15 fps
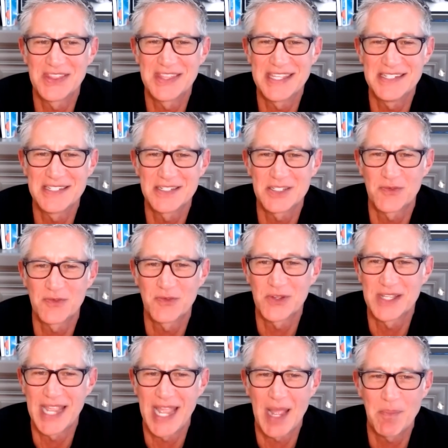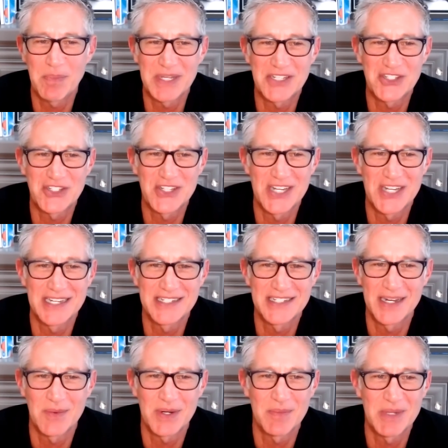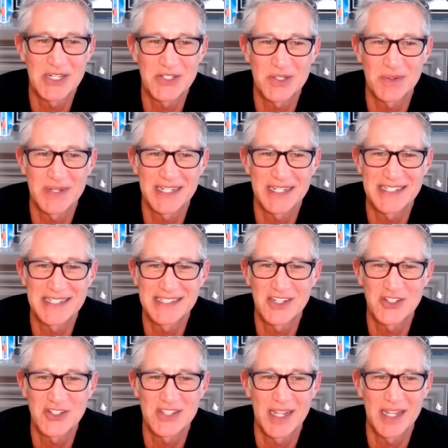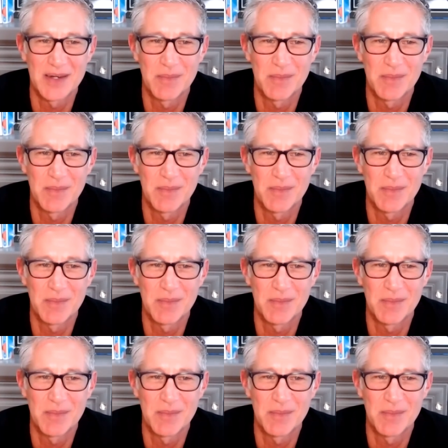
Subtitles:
thesis for the AppExchange? And I want to make sure we at least touch that.